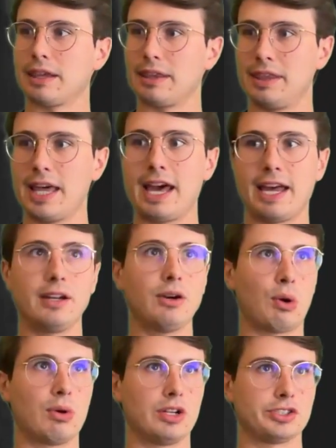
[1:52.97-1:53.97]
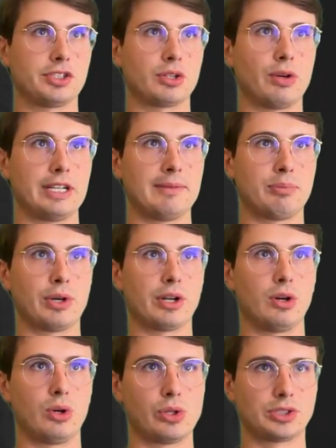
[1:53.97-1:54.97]
Then we're also going to import a
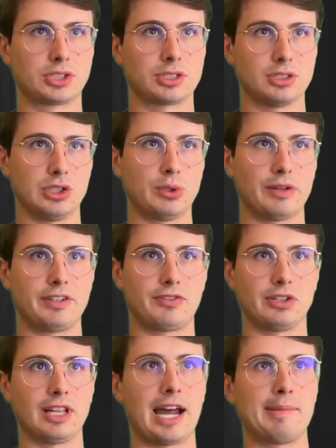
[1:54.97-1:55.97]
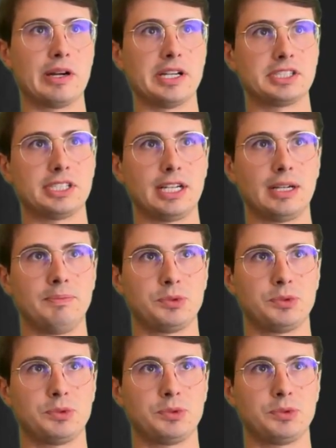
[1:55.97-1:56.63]
whole slew of different libraries here.